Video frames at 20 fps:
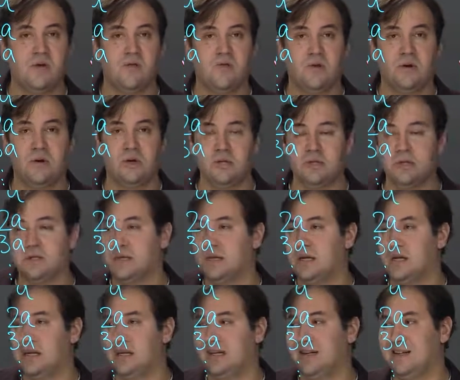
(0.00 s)
works
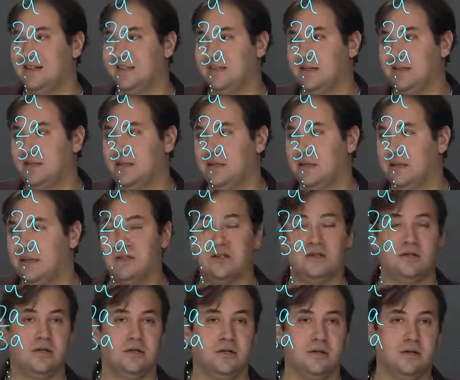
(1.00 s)
in a
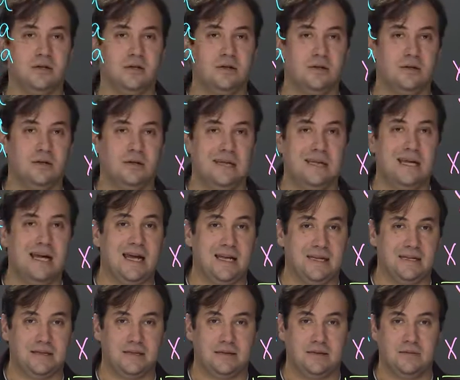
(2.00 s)
certain
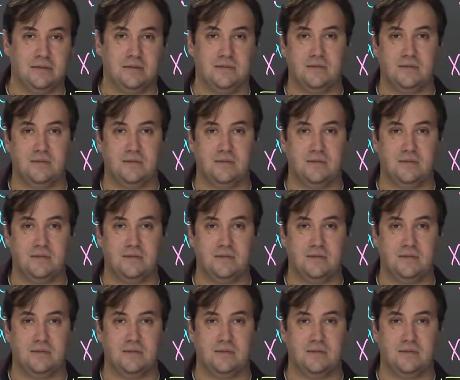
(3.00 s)
case.